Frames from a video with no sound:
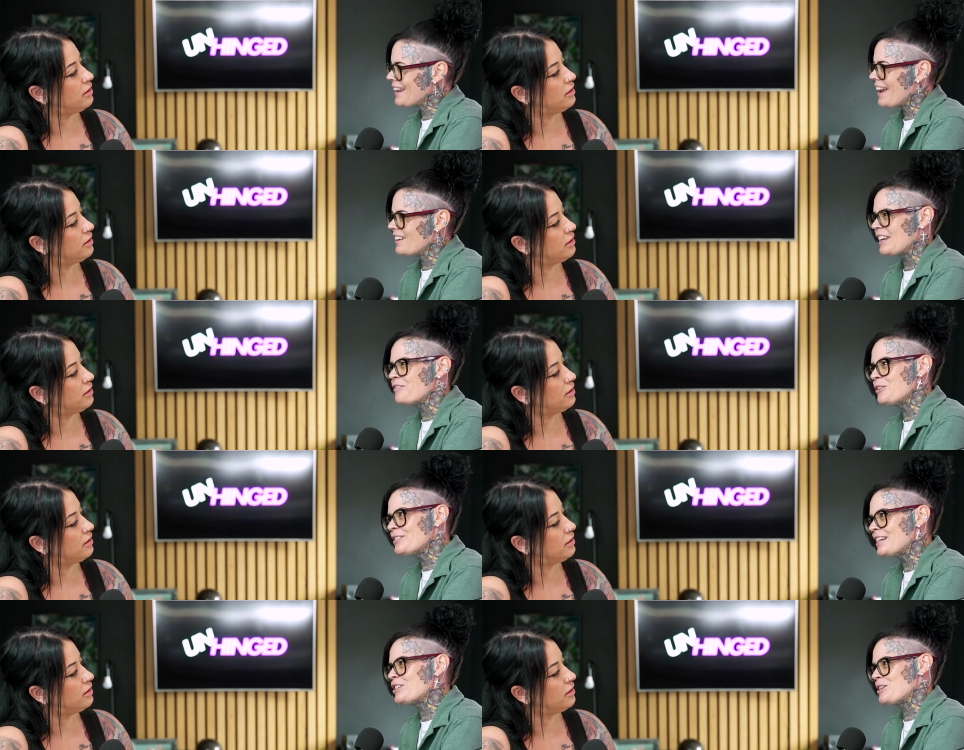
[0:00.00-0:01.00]
Speaker 1: again, like if
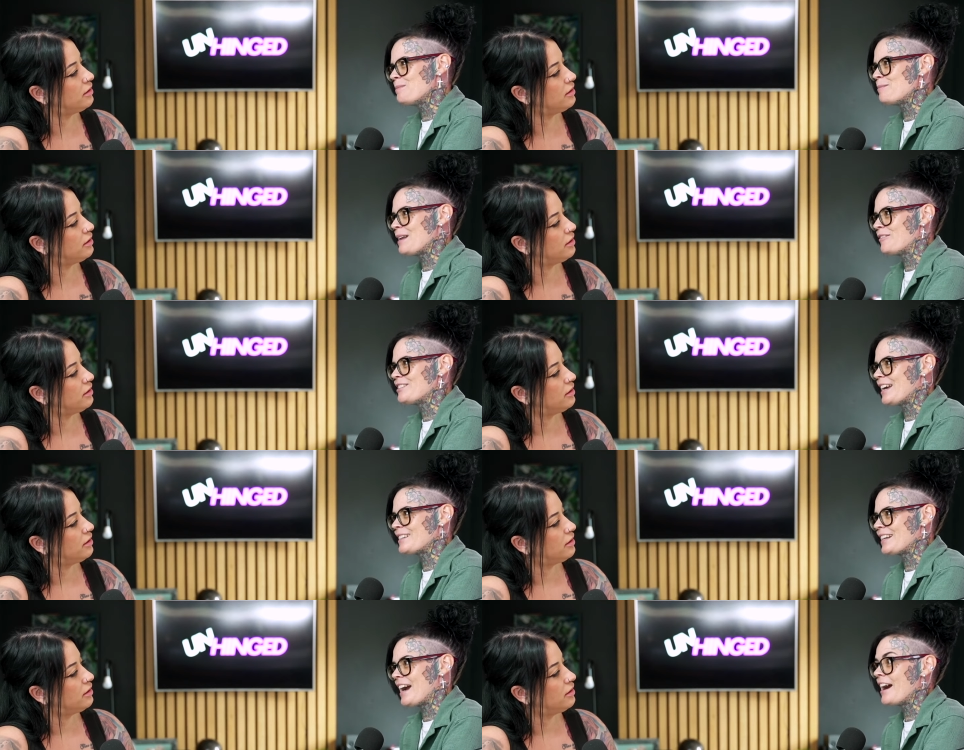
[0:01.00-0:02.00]
you've seen two people having
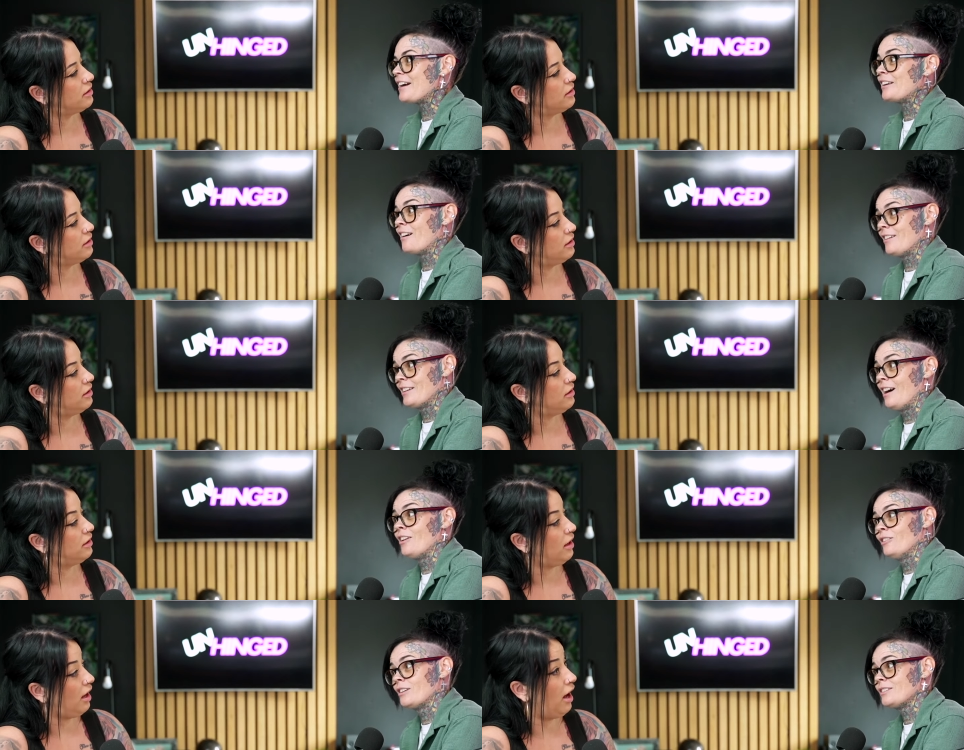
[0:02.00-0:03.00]
sex in the car, you're not going to
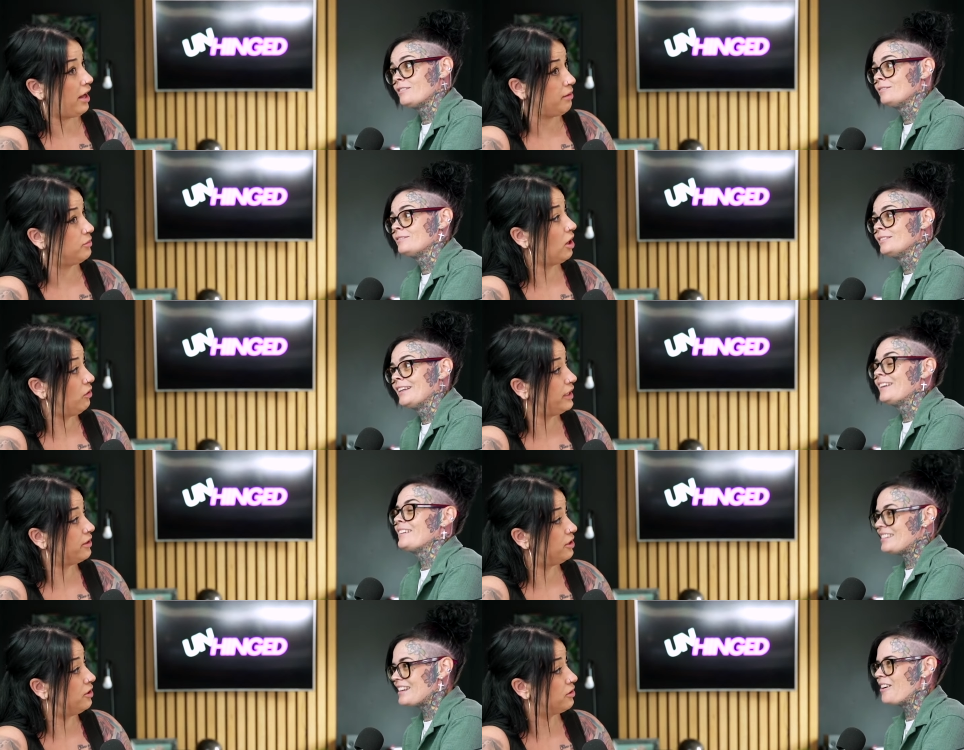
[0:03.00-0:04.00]
not look. I am totally
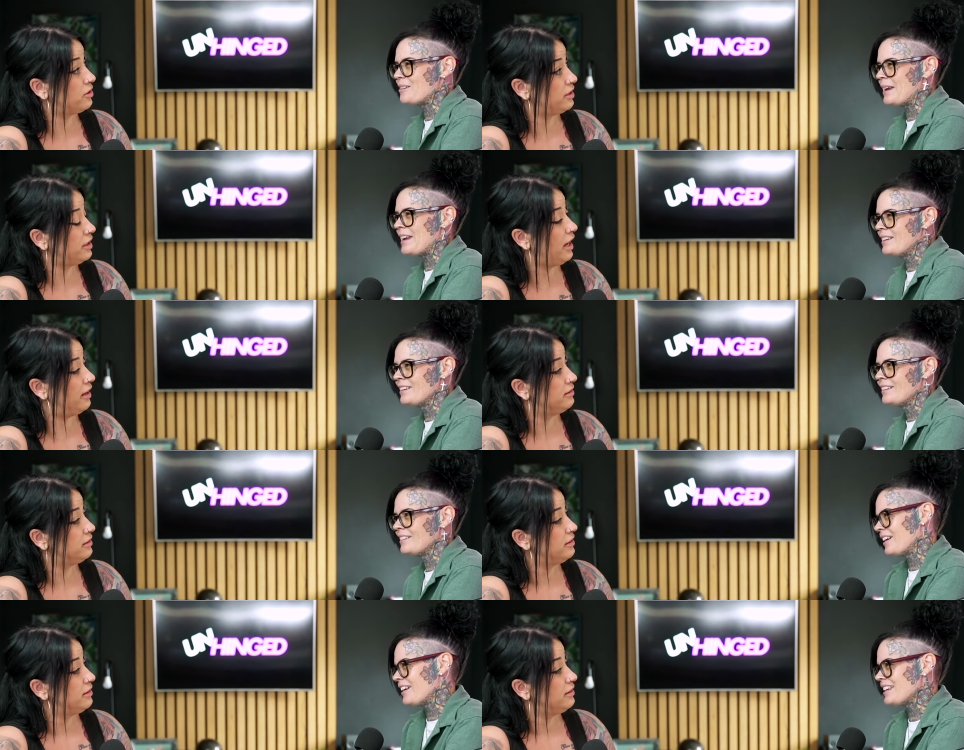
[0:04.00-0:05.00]
going to. Do you know what I mean? Yeah.
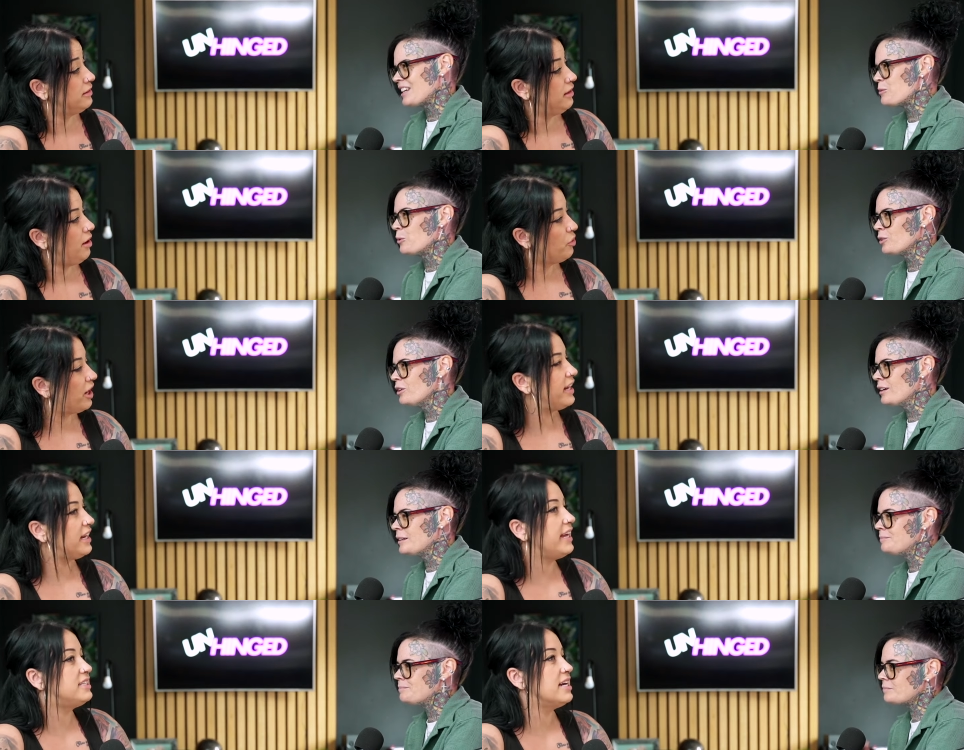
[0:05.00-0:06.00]
Like I think you would. But look.
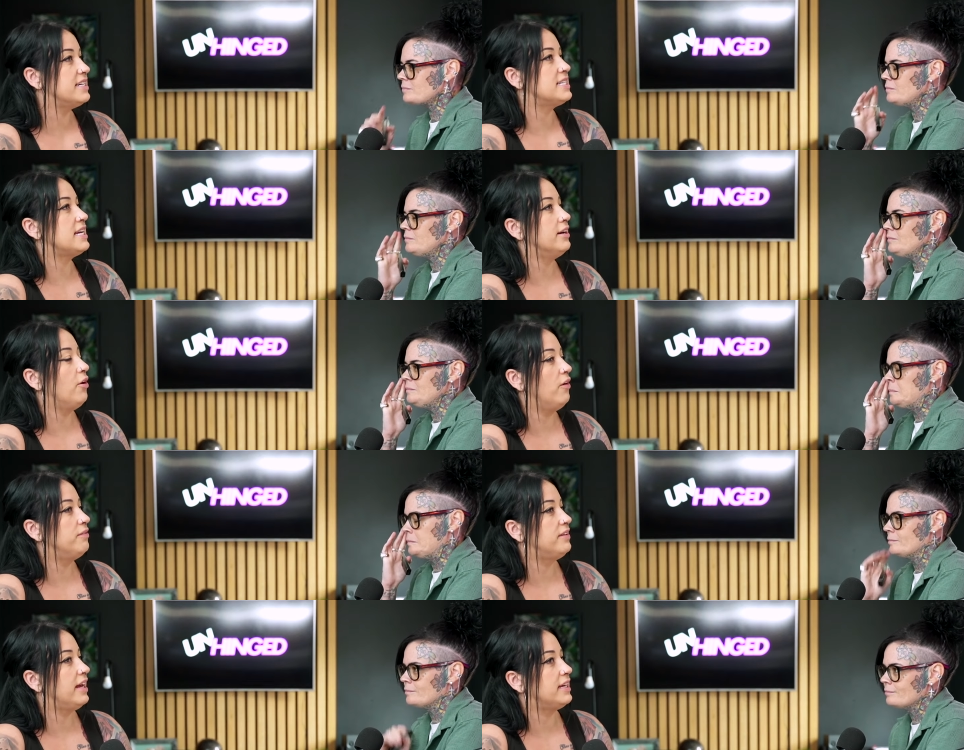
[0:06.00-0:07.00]
I'd like
Speaker 2: the idea
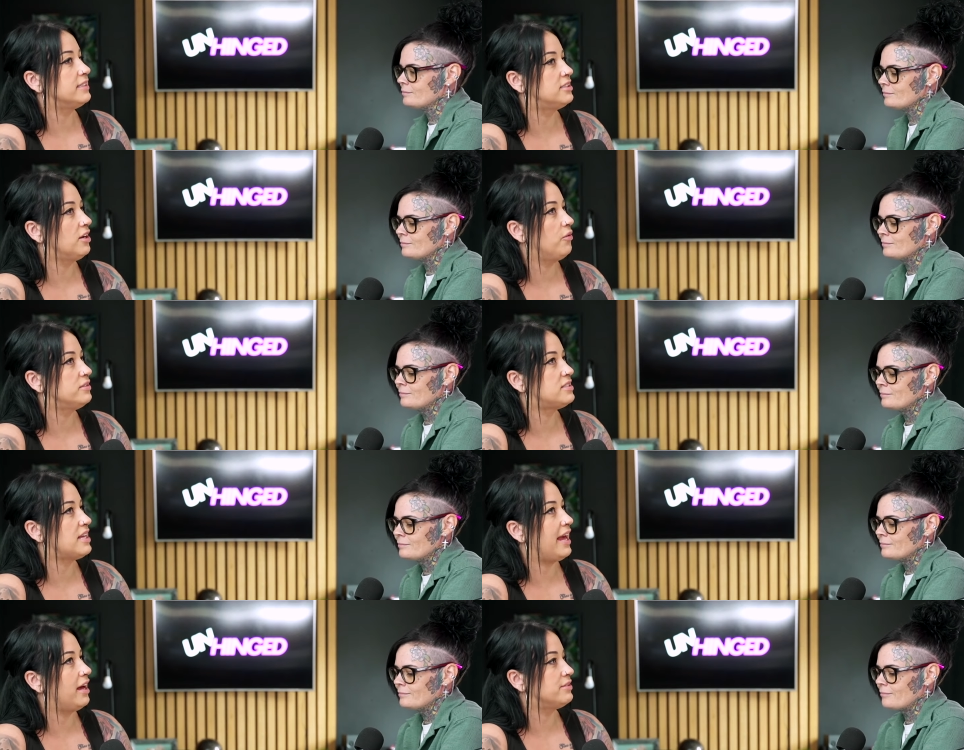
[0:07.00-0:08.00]
of like you know,
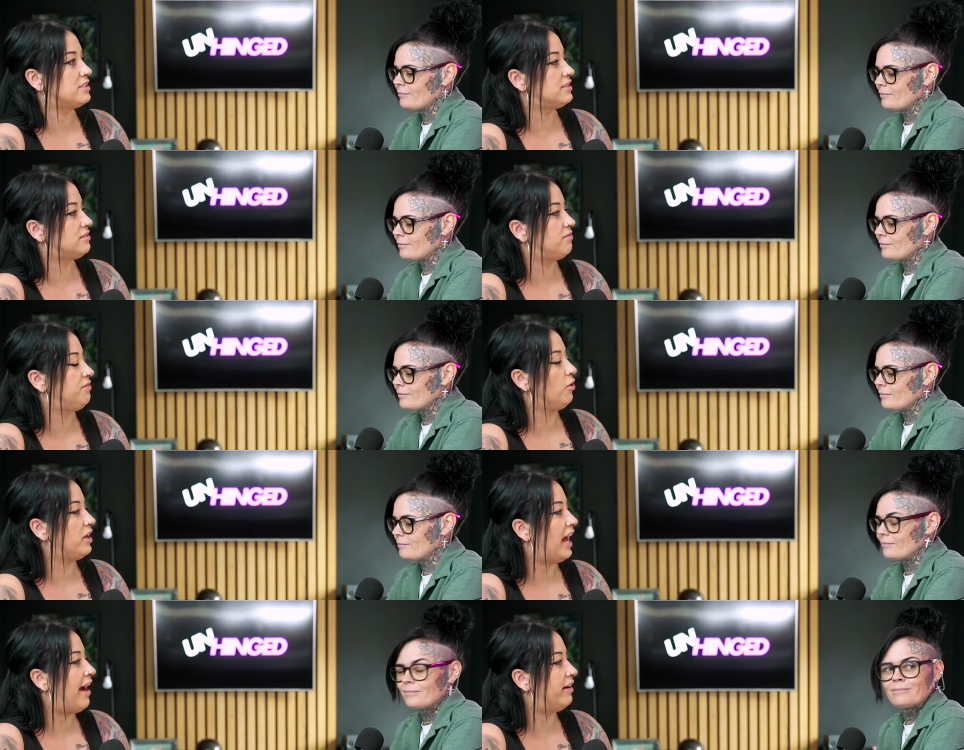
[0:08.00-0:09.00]
say I was
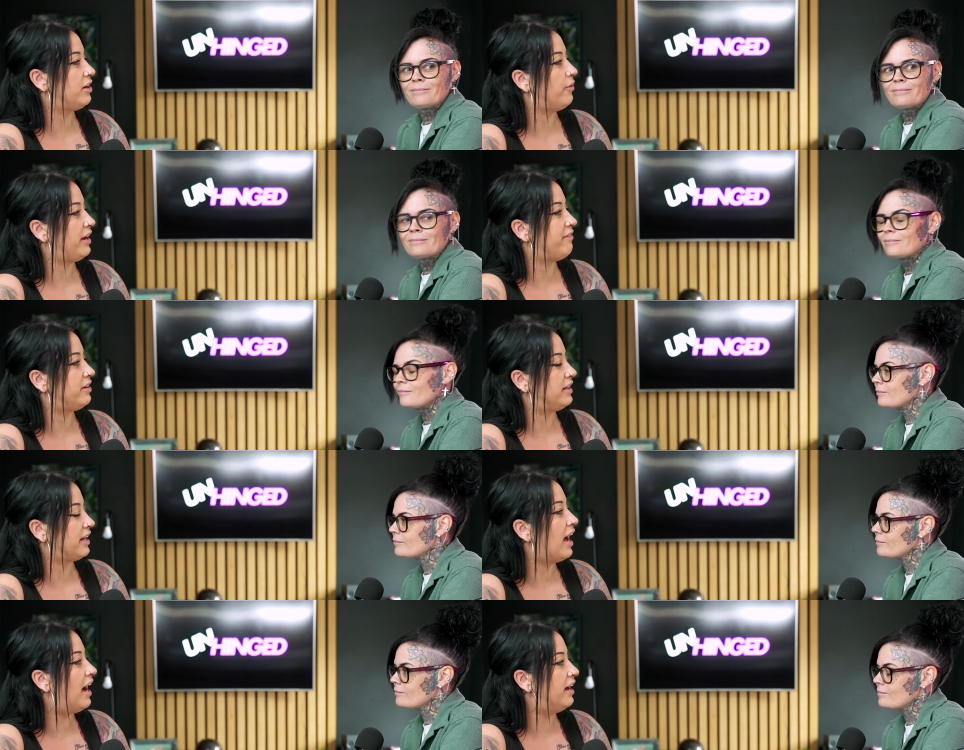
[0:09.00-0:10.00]
fucking Aaron or whatever in
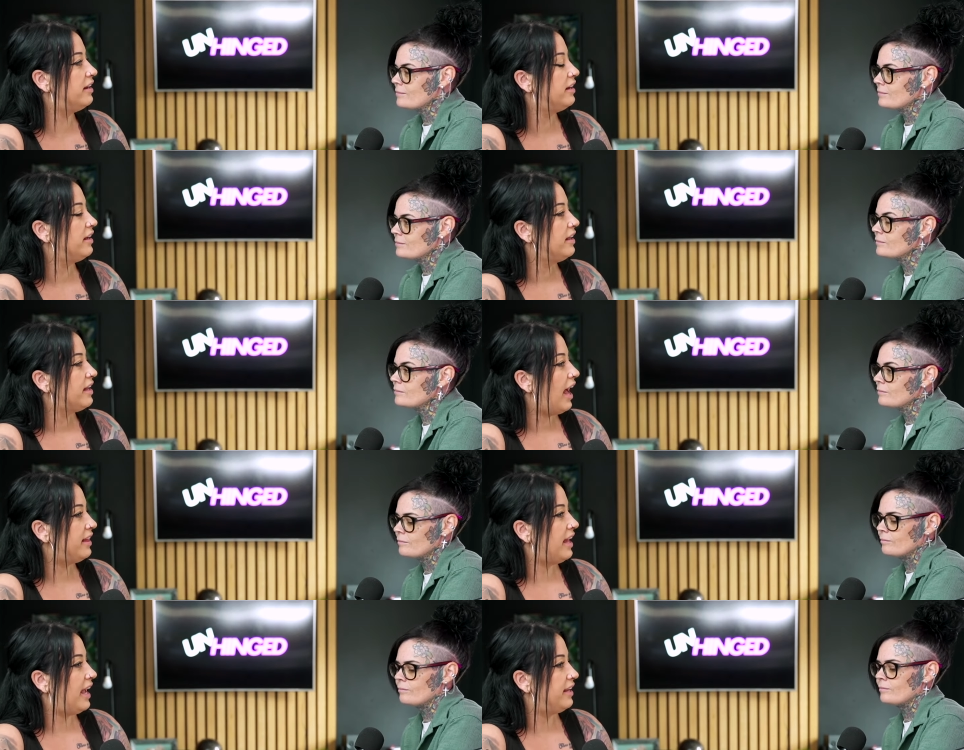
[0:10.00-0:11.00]
the car, mm.
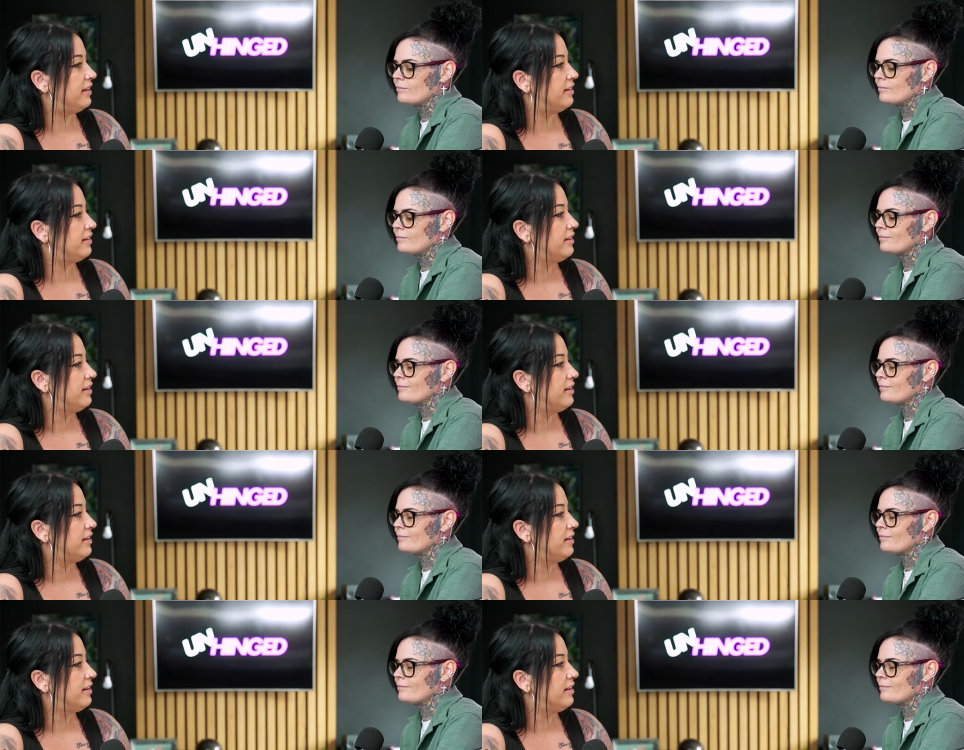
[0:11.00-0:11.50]
and then